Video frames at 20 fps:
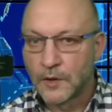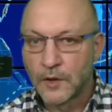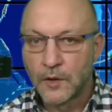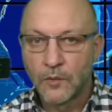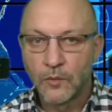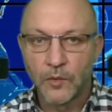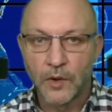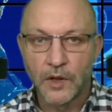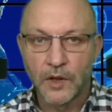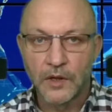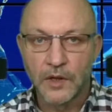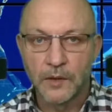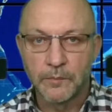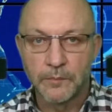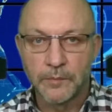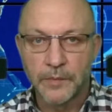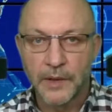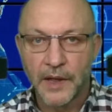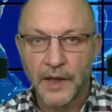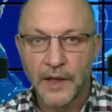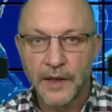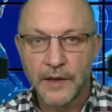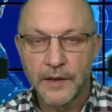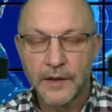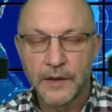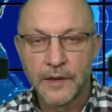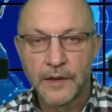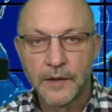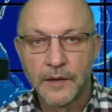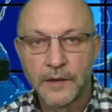Welcome
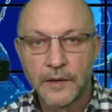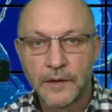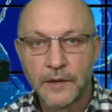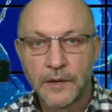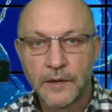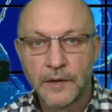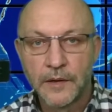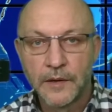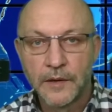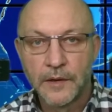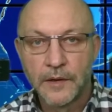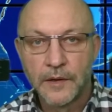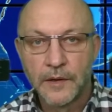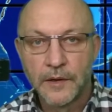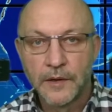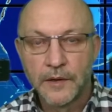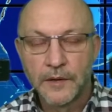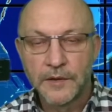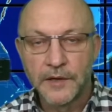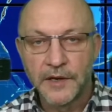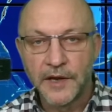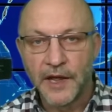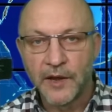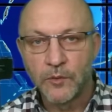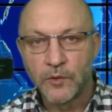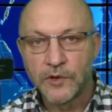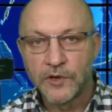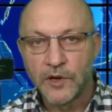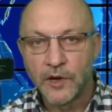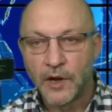back. Today
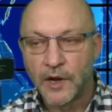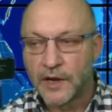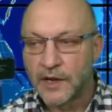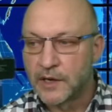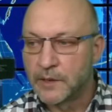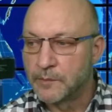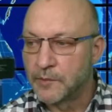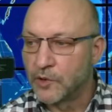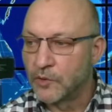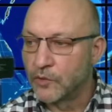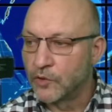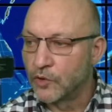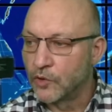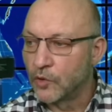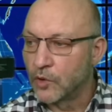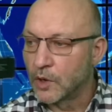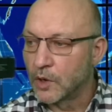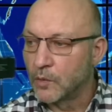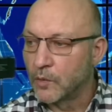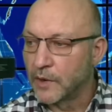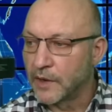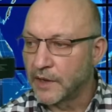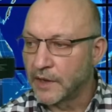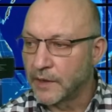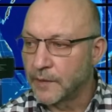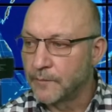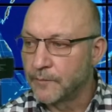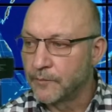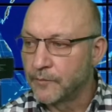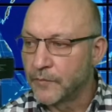we're talking about Norway,
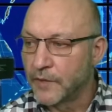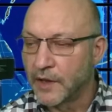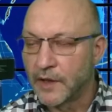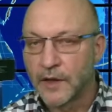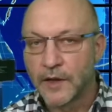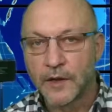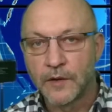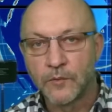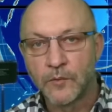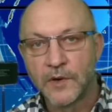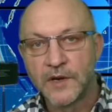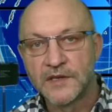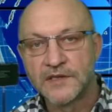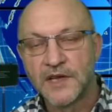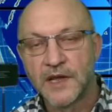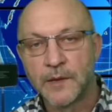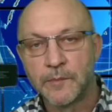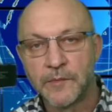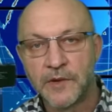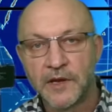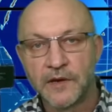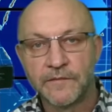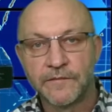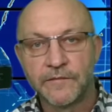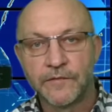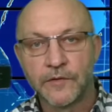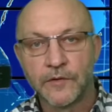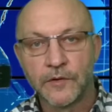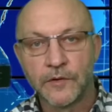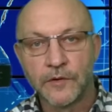and what does that mean
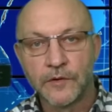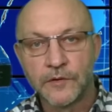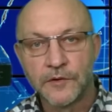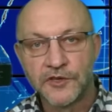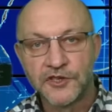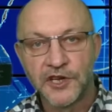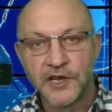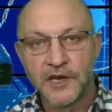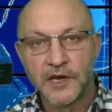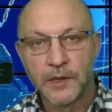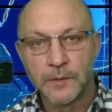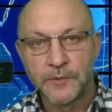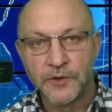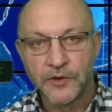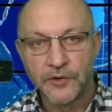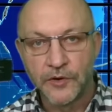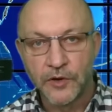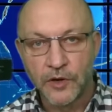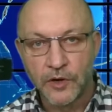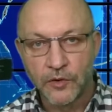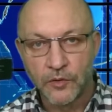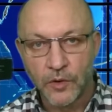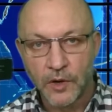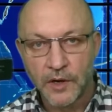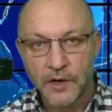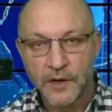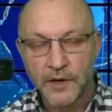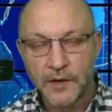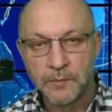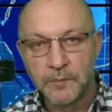for
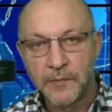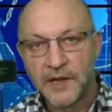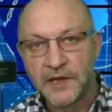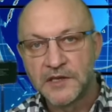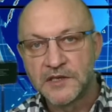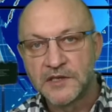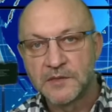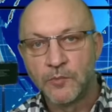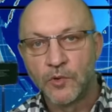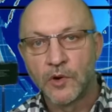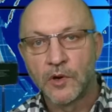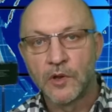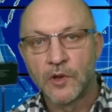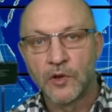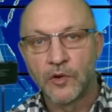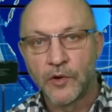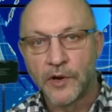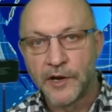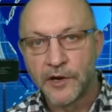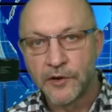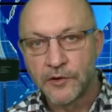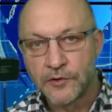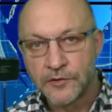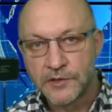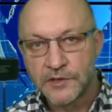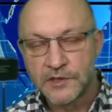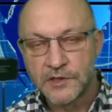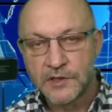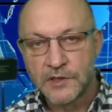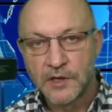JW.org? It means more
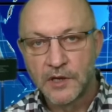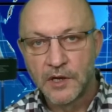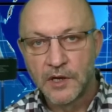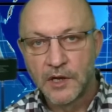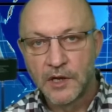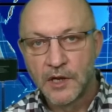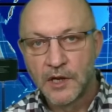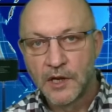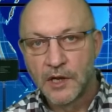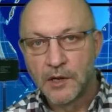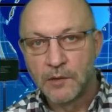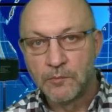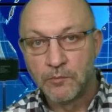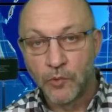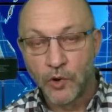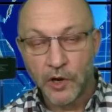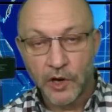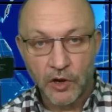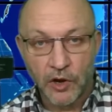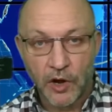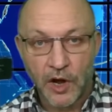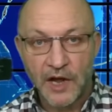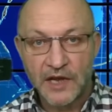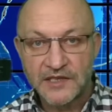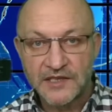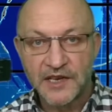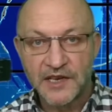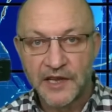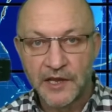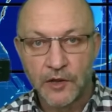lawyers, more
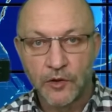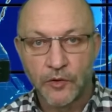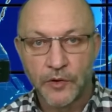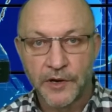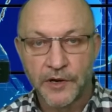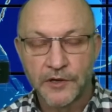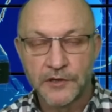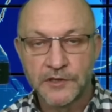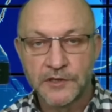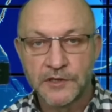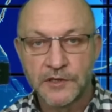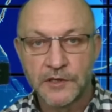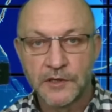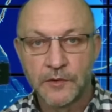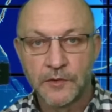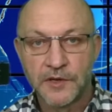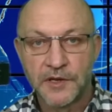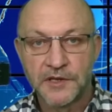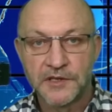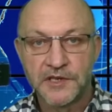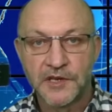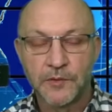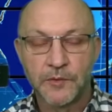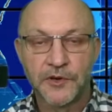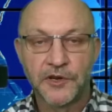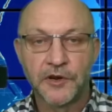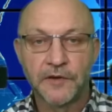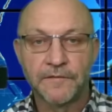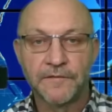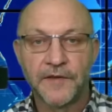costly lawyers. You see, when
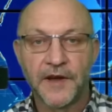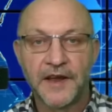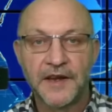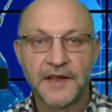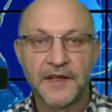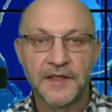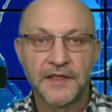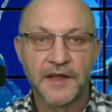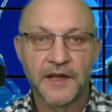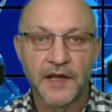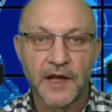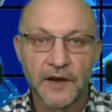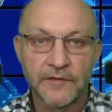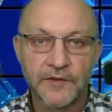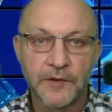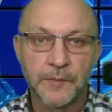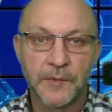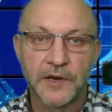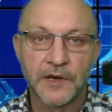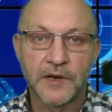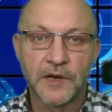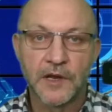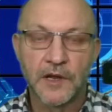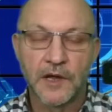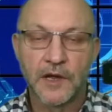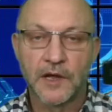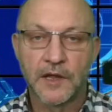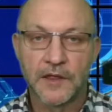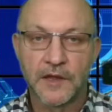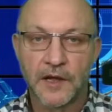you're fighting the government
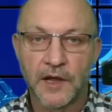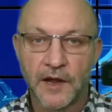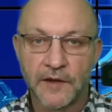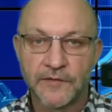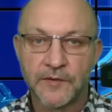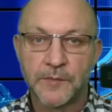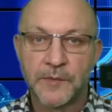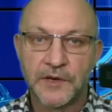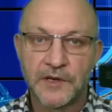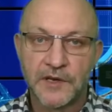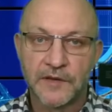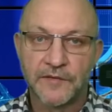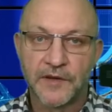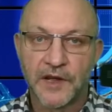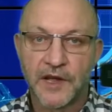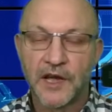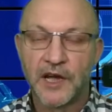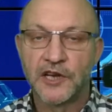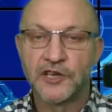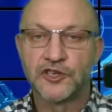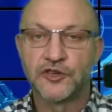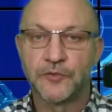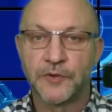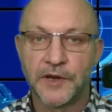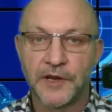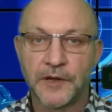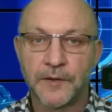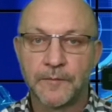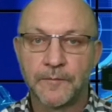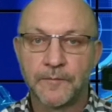of a country,